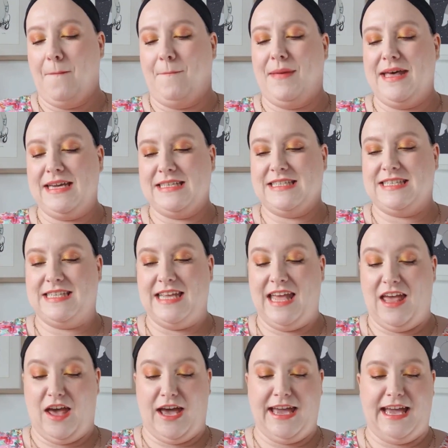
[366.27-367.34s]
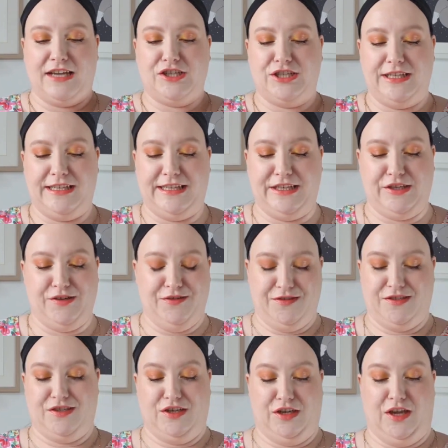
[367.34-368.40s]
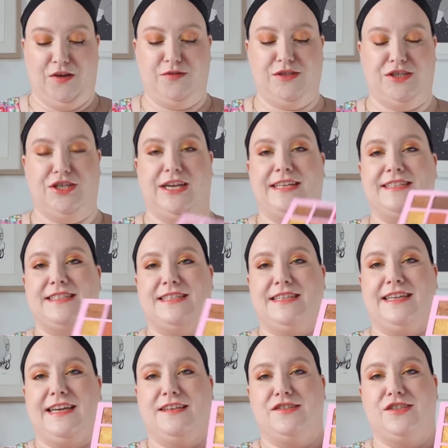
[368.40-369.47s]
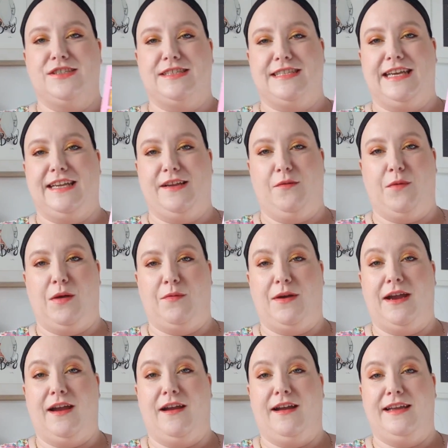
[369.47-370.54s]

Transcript: But I actually used loads of shades today. I'll just tell you while we're here.